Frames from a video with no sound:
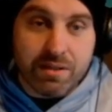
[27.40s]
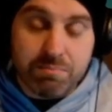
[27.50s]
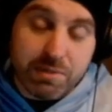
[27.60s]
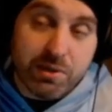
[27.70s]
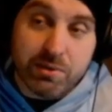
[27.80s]

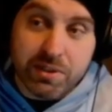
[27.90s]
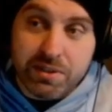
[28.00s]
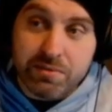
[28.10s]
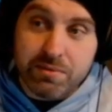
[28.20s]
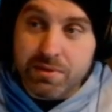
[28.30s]
Apparently
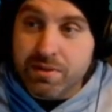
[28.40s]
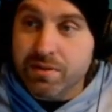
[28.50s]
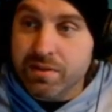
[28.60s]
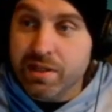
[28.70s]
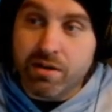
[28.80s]

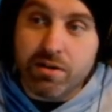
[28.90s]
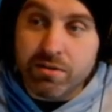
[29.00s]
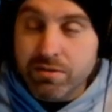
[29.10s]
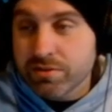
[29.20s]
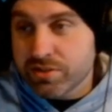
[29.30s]
they are
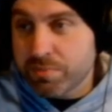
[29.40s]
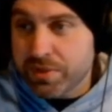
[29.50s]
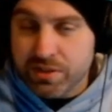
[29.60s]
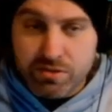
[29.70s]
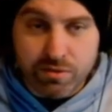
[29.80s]

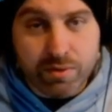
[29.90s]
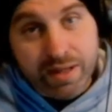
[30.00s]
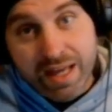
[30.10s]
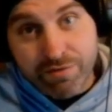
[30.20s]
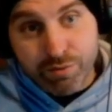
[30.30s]
something to
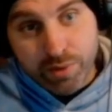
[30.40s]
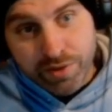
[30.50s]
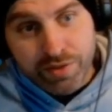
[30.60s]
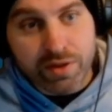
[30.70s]
F with,